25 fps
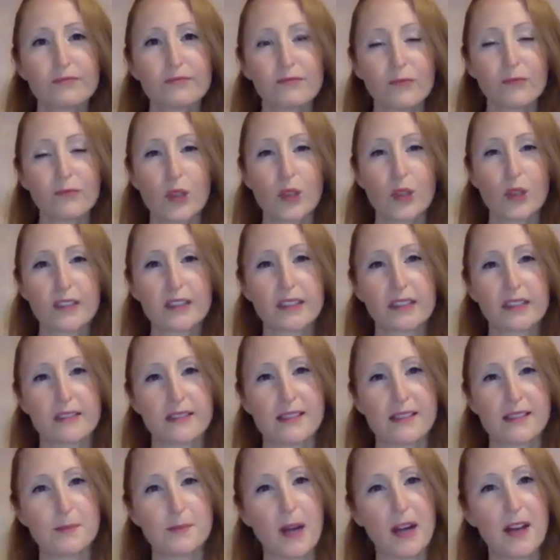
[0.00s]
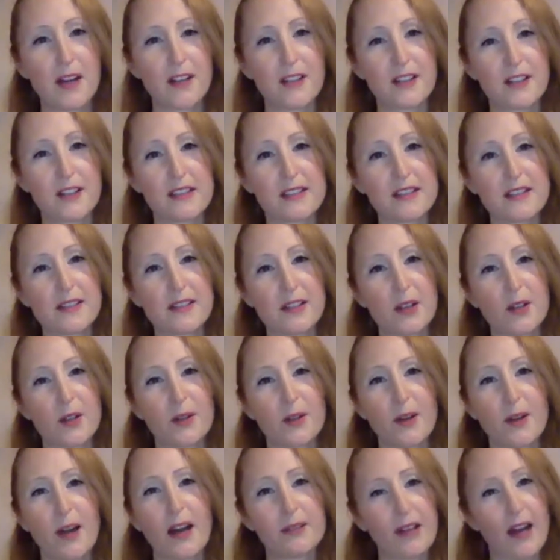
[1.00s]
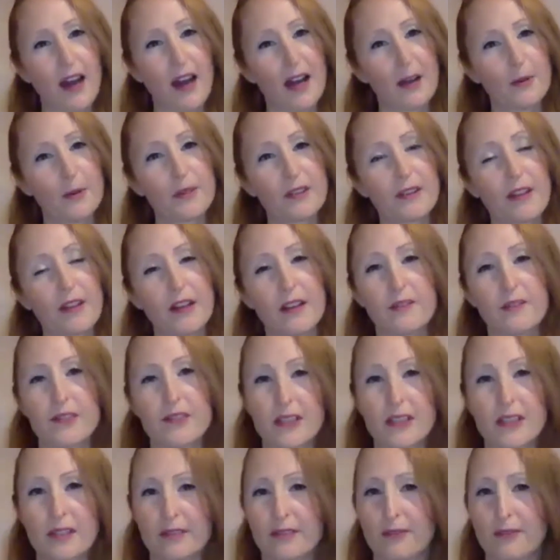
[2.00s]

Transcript: really inspiring. So I would love to